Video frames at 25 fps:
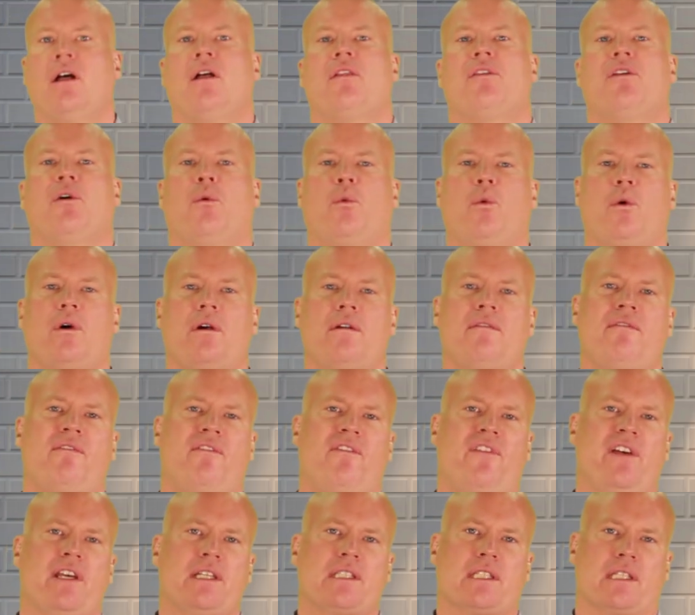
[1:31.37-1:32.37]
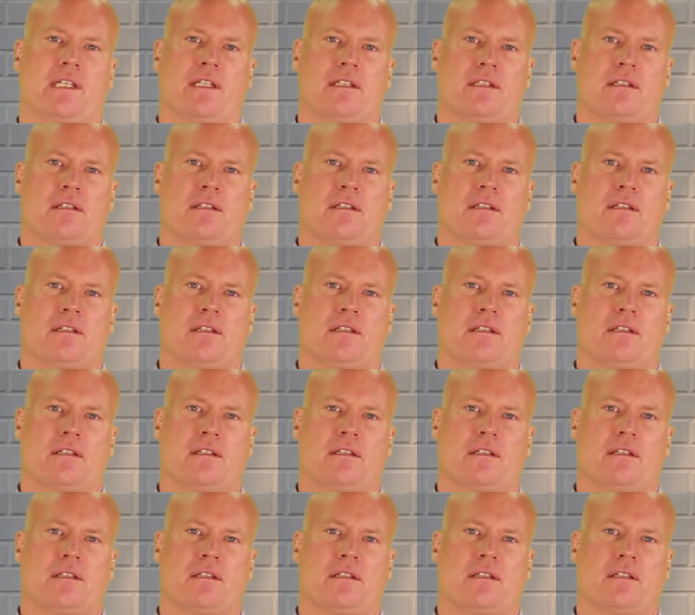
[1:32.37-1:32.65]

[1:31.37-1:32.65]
The word visit